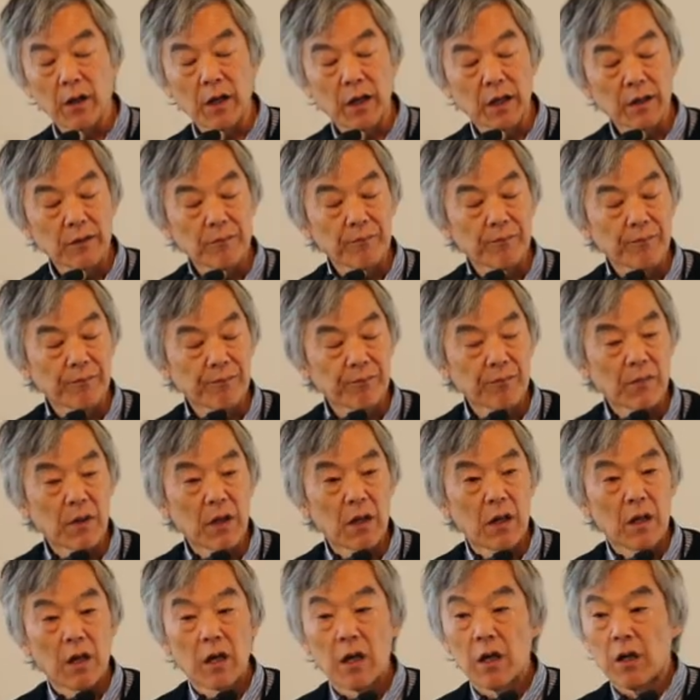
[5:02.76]
Okay?
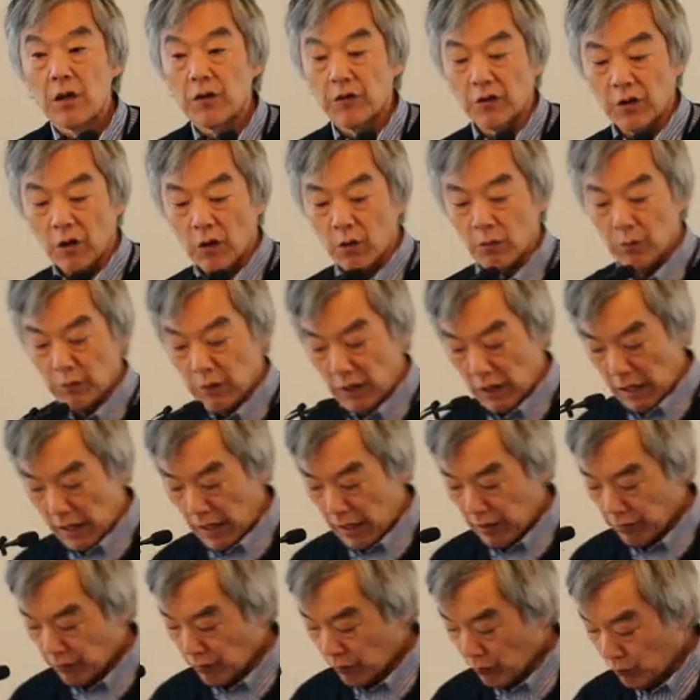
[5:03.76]
So
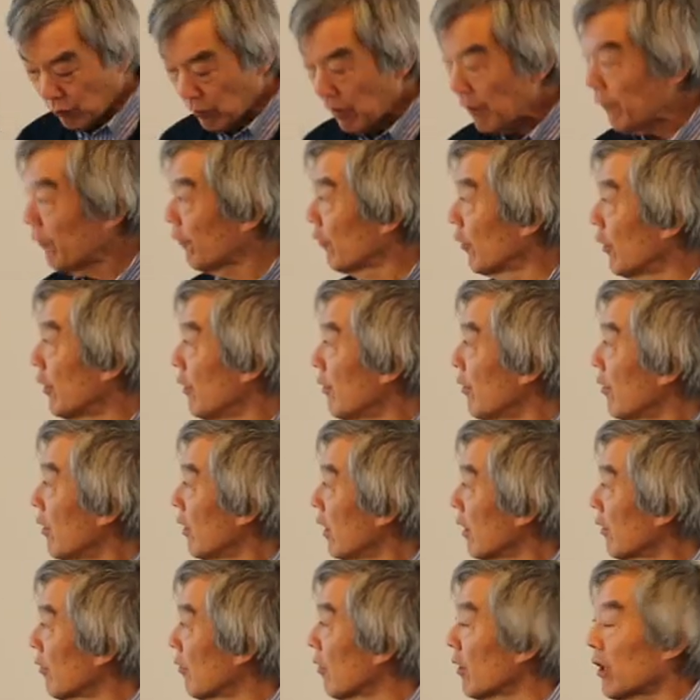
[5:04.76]
as a reference,
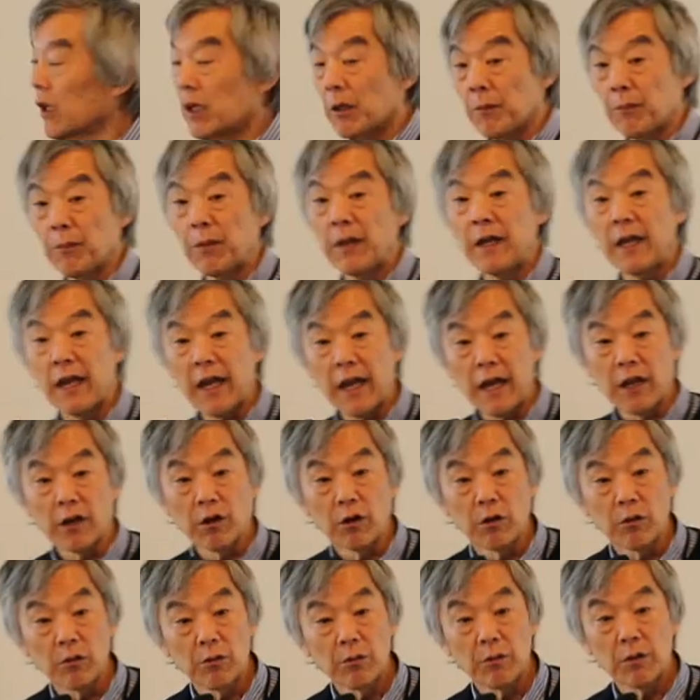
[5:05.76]
let's look at a
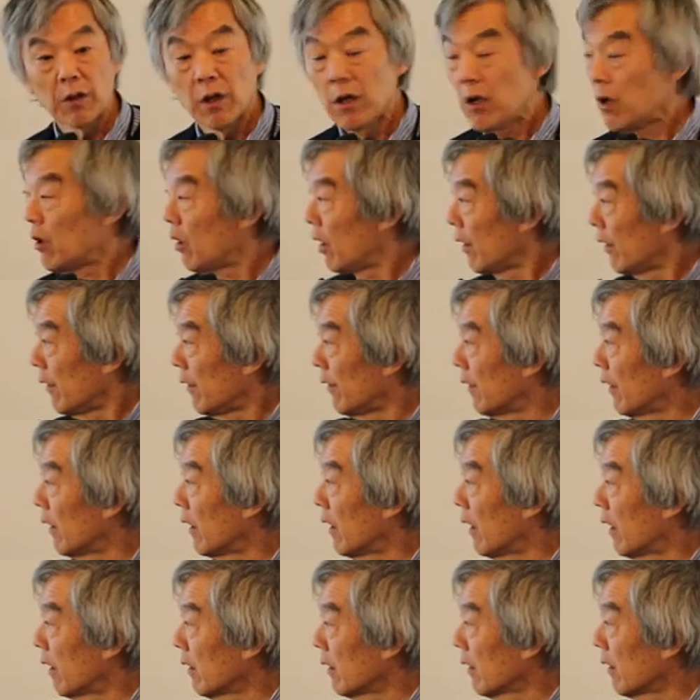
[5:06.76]
piano.
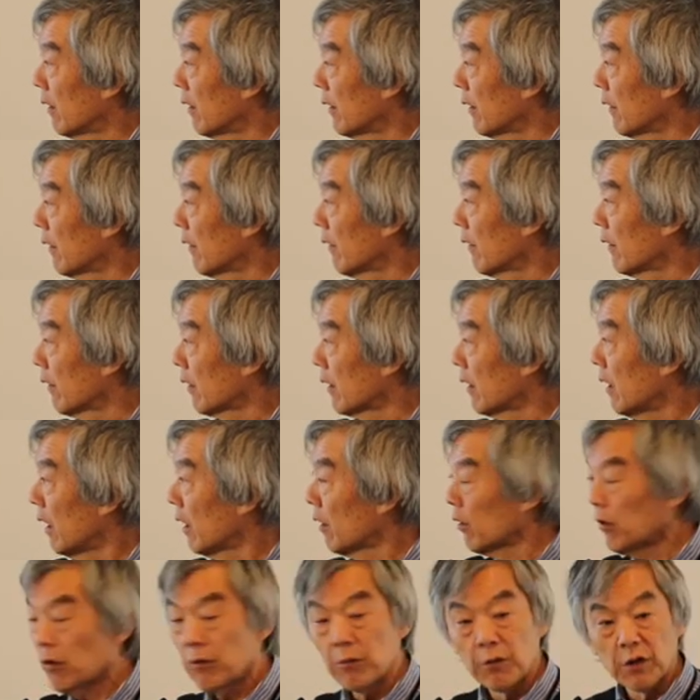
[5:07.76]
The, the
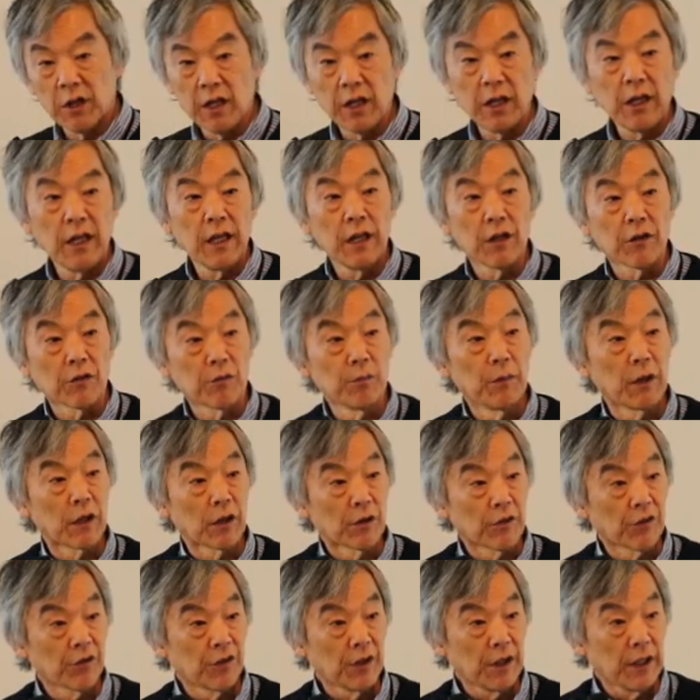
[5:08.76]
colored key is
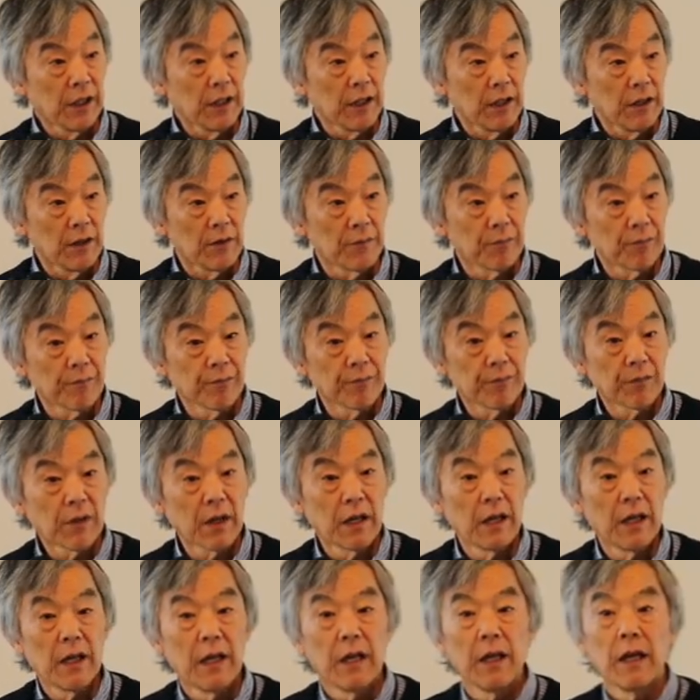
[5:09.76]
middle C.
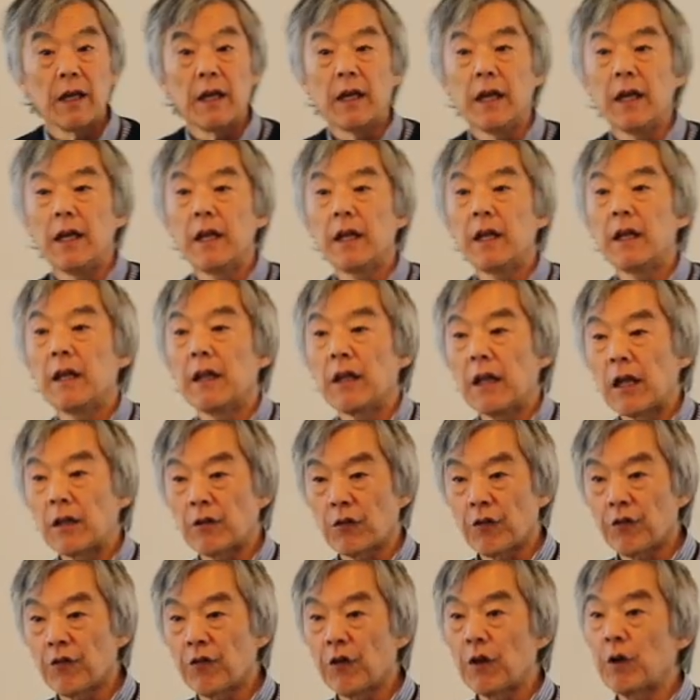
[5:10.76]
It
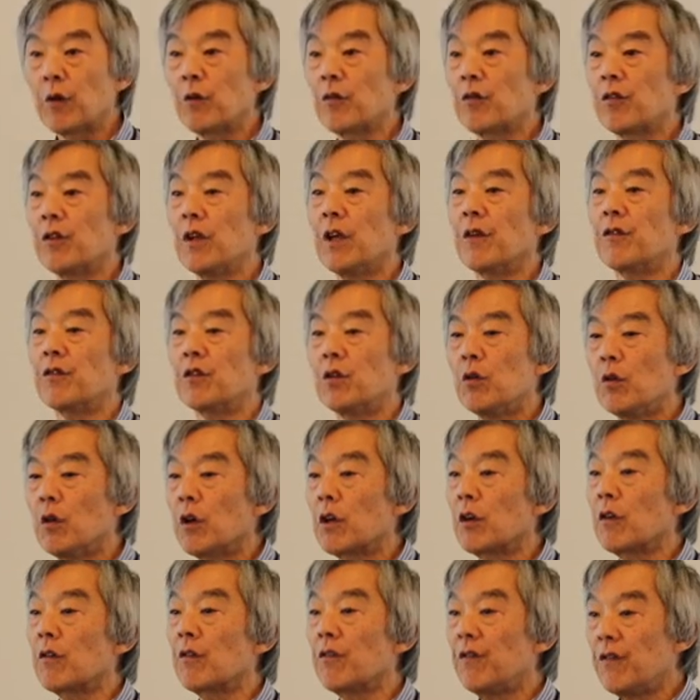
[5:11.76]
has a frequency of
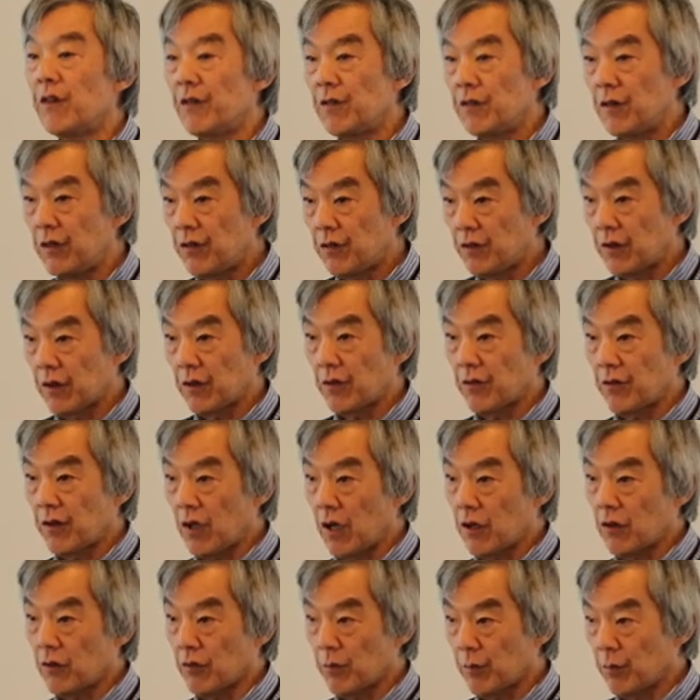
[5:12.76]
256
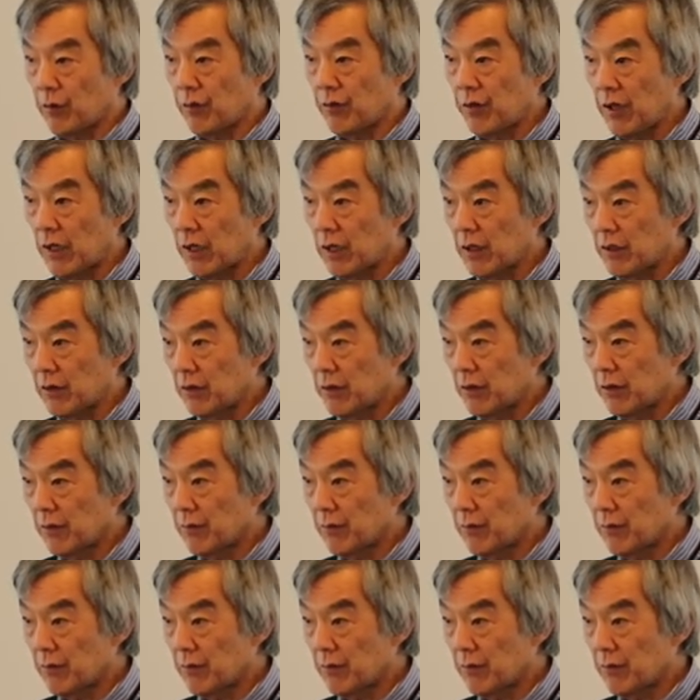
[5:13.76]
cycles per second.